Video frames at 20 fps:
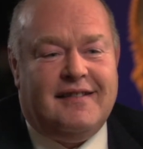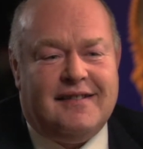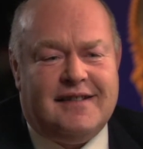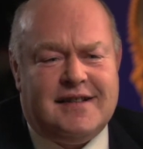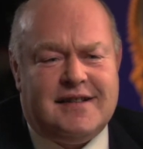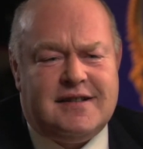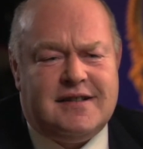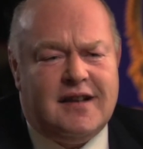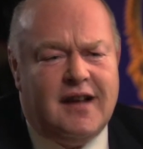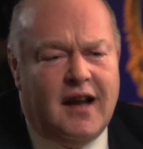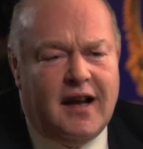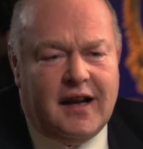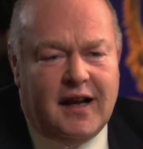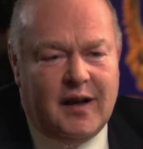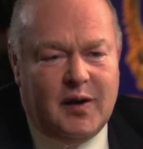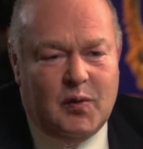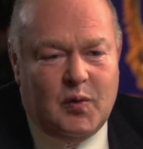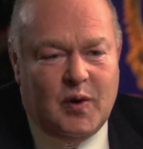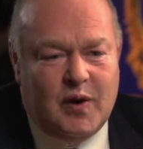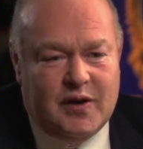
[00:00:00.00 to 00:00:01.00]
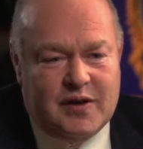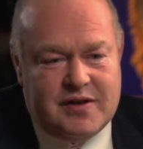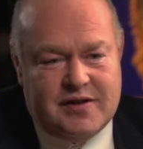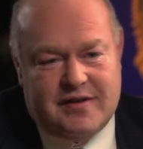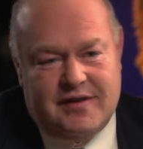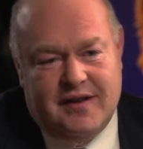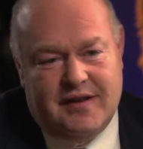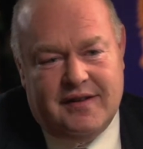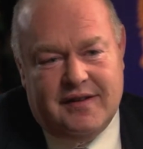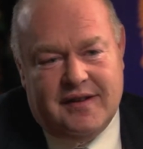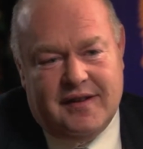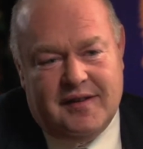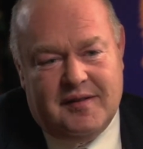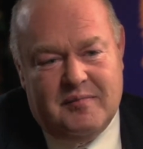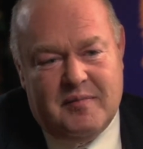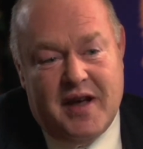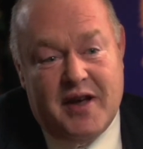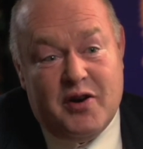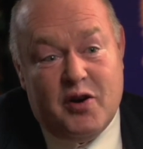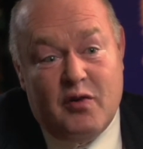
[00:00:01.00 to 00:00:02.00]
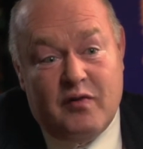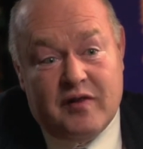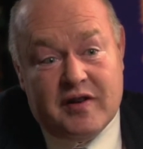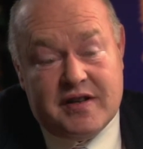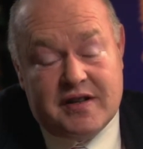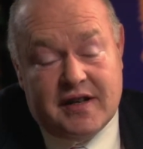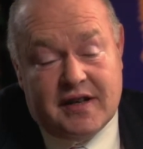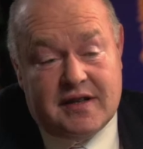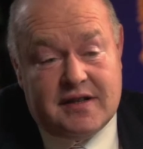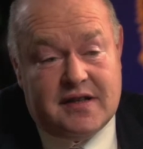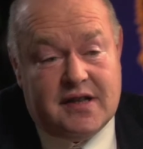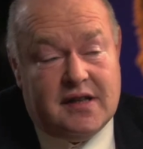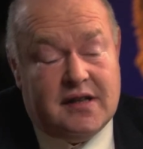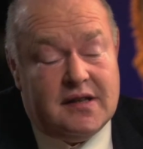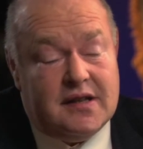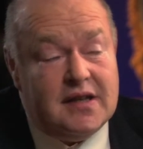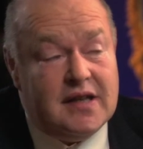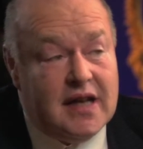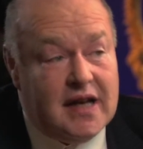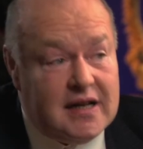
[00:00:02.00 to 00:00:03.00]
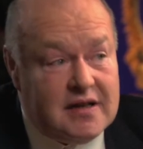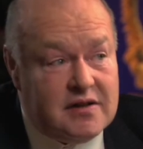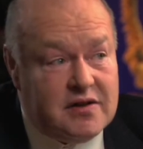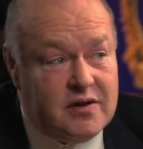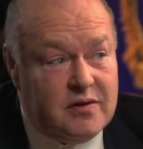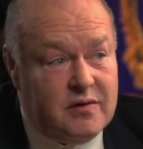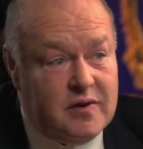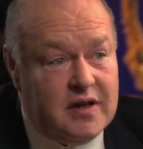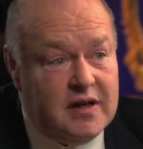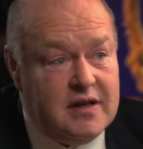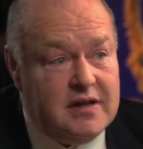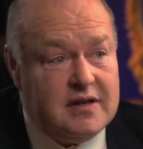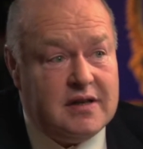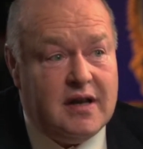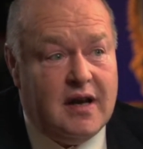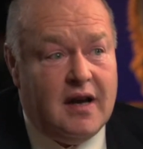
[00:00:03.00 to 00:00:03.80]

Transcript: slightly worse than the men over 60? The answer is